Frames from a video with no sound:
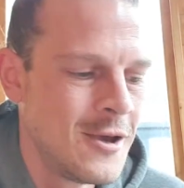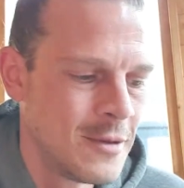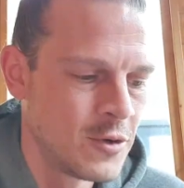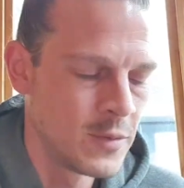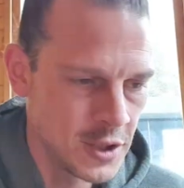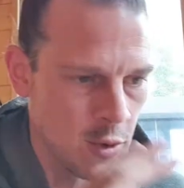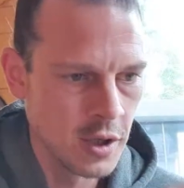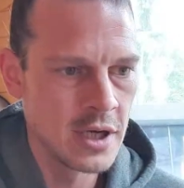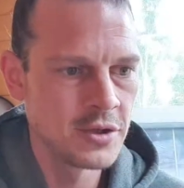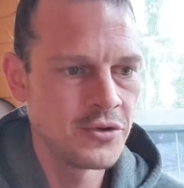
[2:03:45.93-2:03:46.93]
But when it's
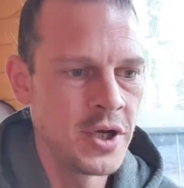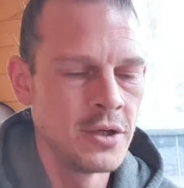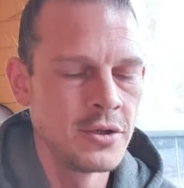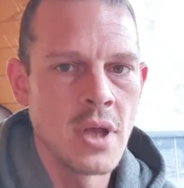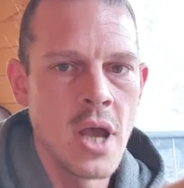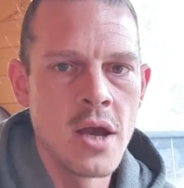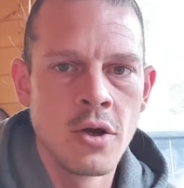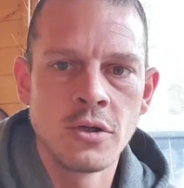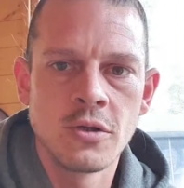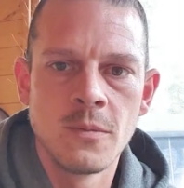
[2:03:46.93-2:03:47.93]
walking on the street and just letting
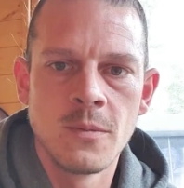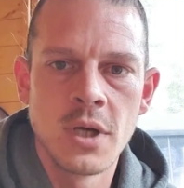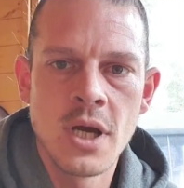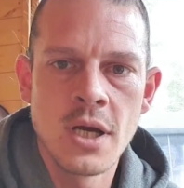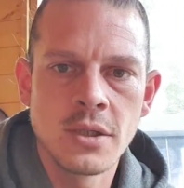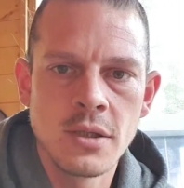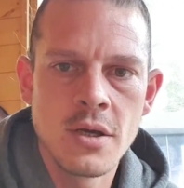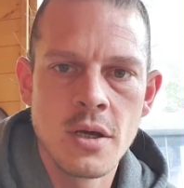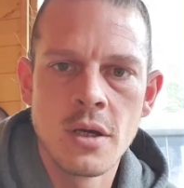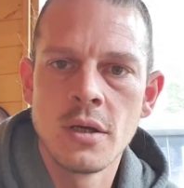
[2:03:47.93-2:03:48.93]
on to someone, I actually
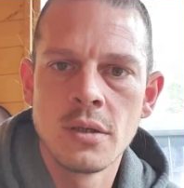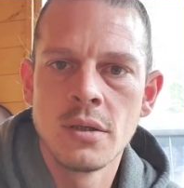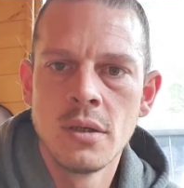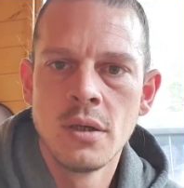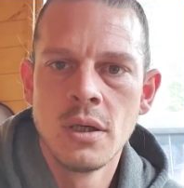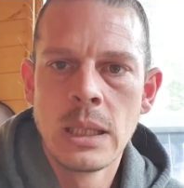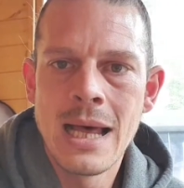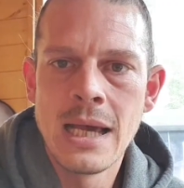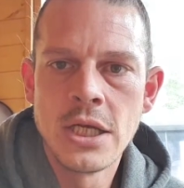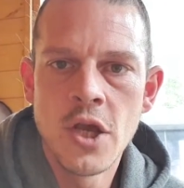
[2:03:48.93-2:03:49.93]
uh,
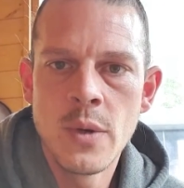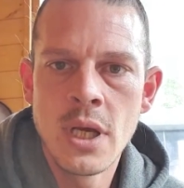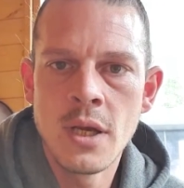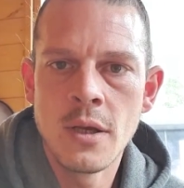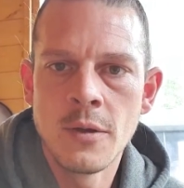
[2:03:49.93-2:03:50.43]
like doing it.